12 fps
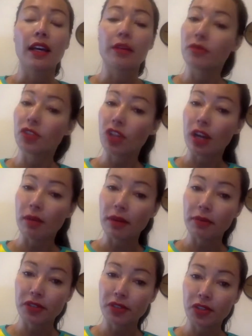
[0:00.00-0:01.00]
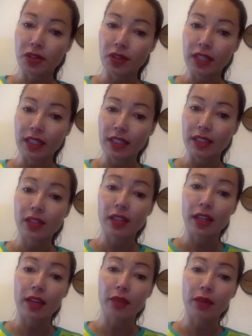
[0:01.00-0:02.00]
job opportunities
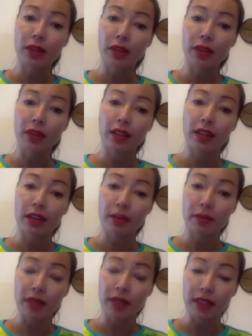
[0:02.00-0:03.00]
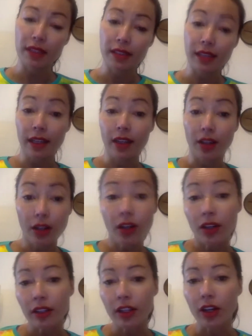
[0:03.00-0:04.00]
within the companies that are
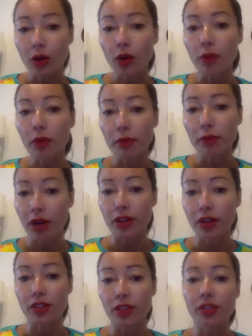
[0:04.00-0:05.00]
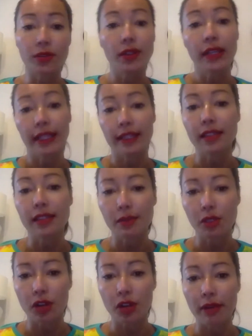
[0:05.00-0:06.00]
currently our corporate partners and
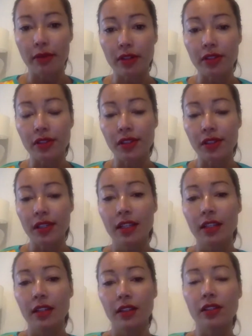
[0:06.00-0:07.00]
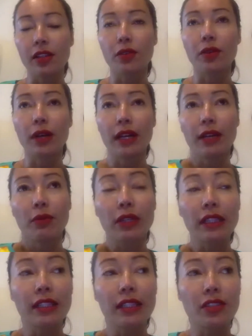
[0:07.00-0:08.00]
subscribers. So I
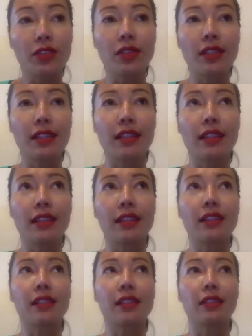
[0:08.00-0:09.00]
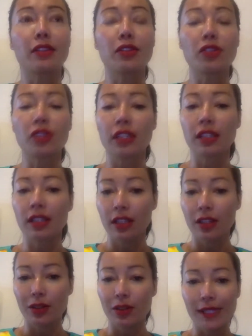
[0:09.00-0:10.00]
really do think that this solution
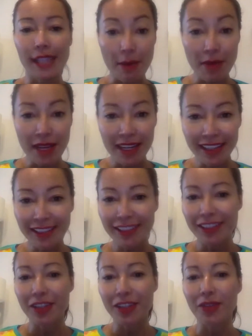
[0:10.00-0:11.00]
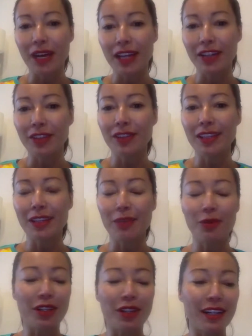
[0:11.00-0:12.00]
was eminent. I don't think
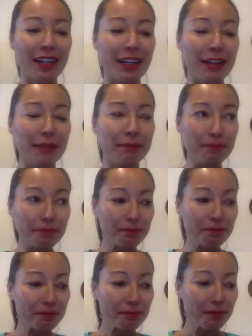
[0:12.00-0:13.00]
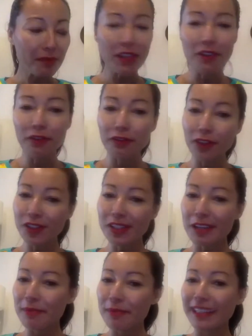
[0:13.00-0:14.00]
we're the first
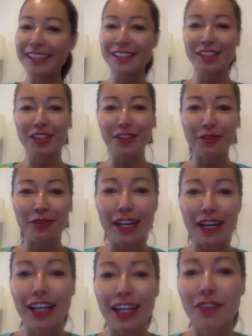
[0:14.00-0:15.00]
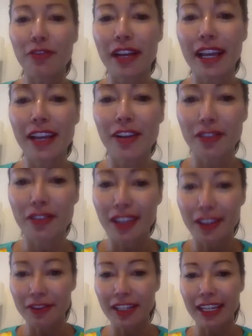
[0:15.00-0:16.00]
company to create or think
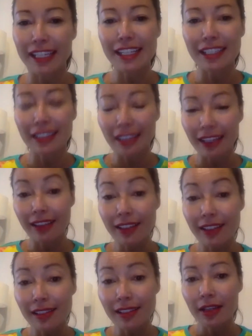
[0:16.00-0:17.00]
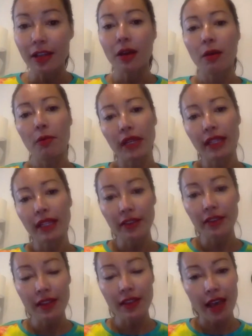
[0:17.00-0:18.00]
of an idea like this, but
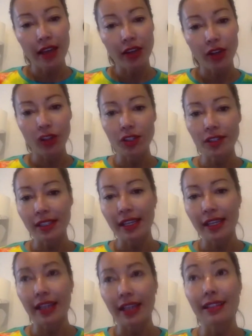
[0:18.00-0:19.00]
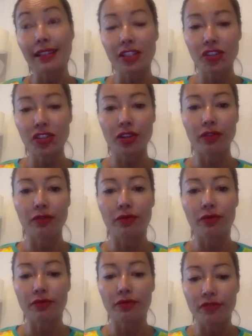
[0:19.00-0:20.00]
given that Girls in Tech has such a
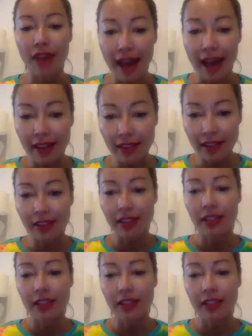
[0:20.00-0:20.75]
vast